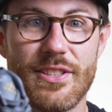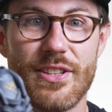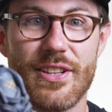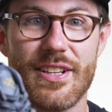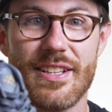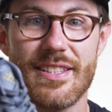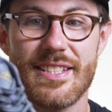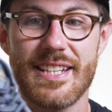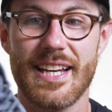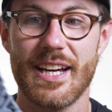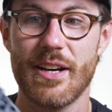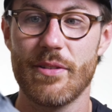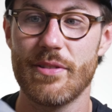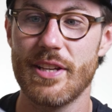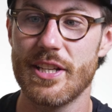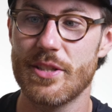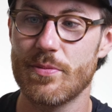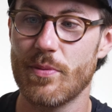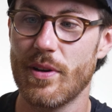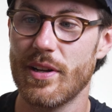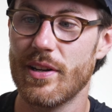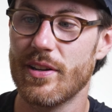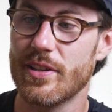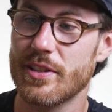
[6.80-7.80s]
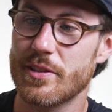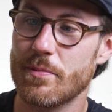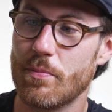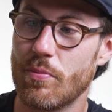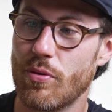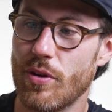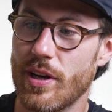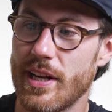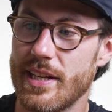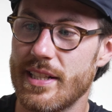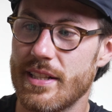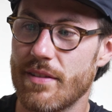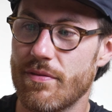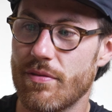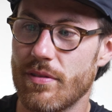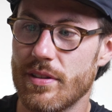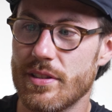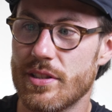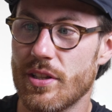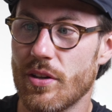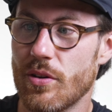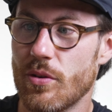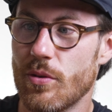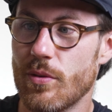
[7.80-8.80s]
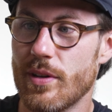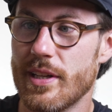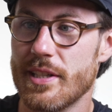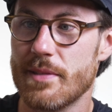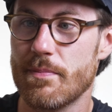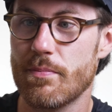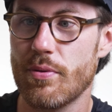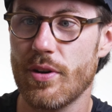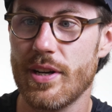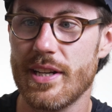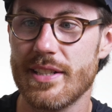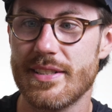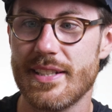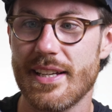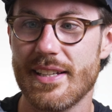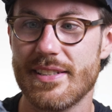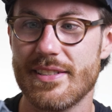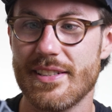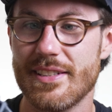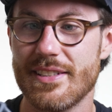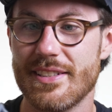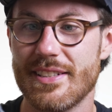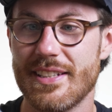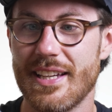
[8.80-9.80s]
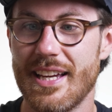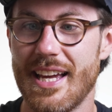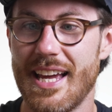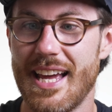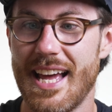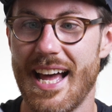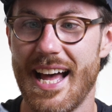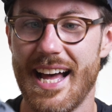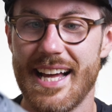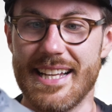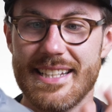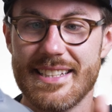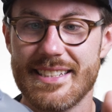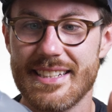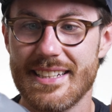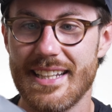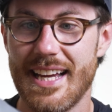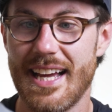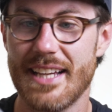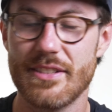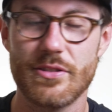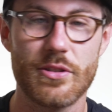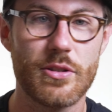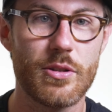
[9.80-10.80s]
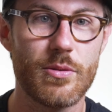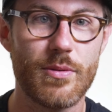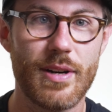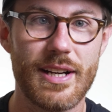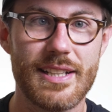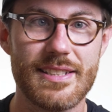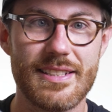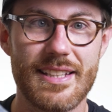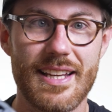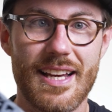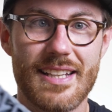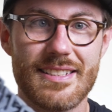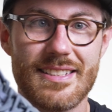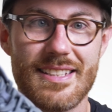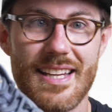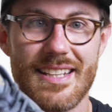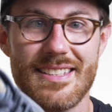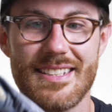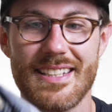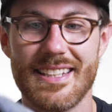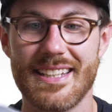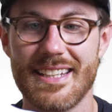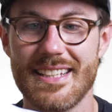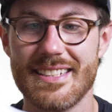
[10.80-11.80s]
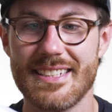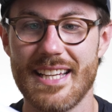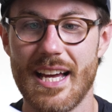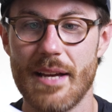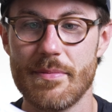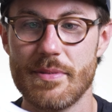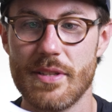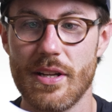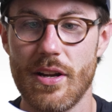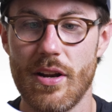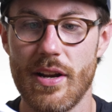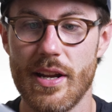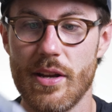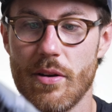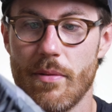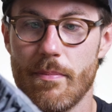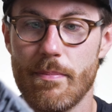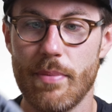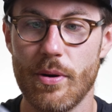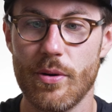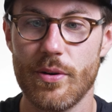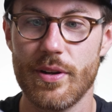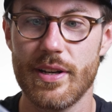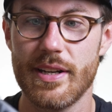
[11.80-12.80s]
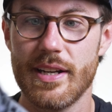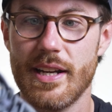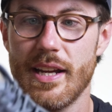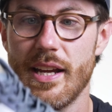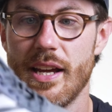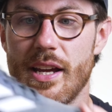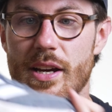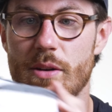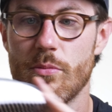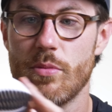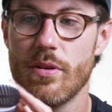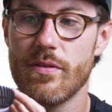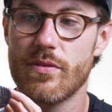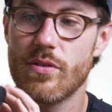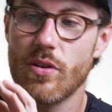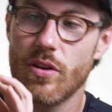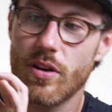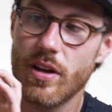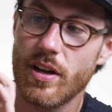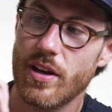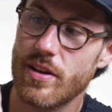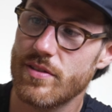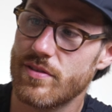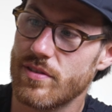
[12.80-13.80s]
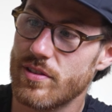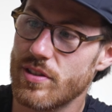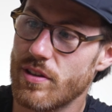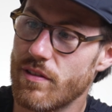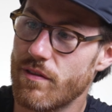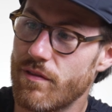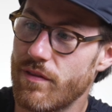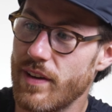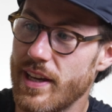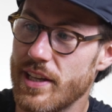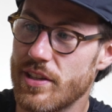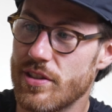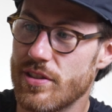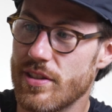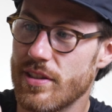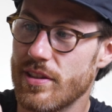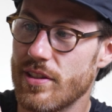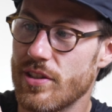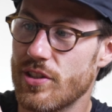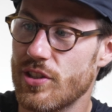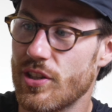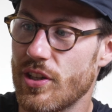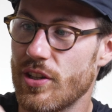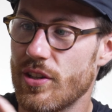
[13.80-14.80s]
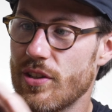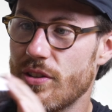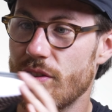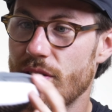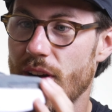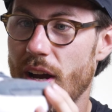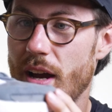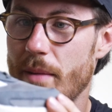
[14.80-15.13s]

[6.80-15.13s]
you can tell, this one looks pretty different to all its predecessors, and as always the aesthetic is absolutely on point. We've got loads of new features in the shoe,